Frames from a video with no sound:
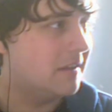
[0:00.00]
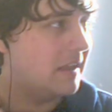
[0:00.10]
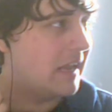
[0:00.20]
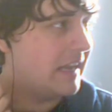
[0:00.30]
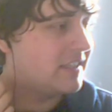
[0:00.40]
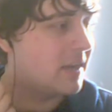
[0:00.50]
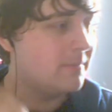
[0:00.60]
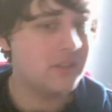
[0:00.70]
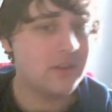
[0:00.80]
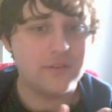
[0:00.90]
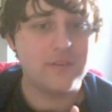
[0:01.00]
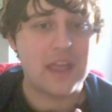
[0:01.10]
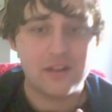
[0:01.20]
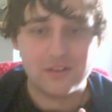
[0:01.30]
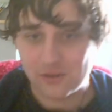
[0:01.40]
in terms of
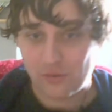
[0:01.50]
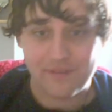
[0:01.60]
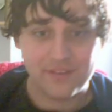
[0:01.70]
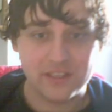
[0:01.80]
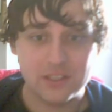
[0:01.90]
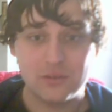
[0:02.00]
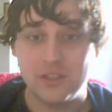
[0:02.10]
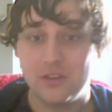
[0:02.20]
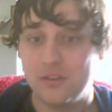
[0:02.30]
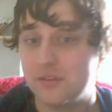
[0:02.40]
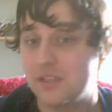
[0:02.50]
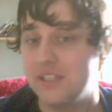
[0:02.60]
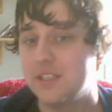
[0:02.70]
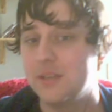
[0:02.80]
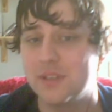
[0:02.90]
how the graphics also look,
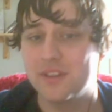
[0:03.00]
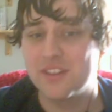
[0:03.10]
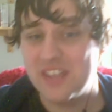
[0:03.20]
in terms of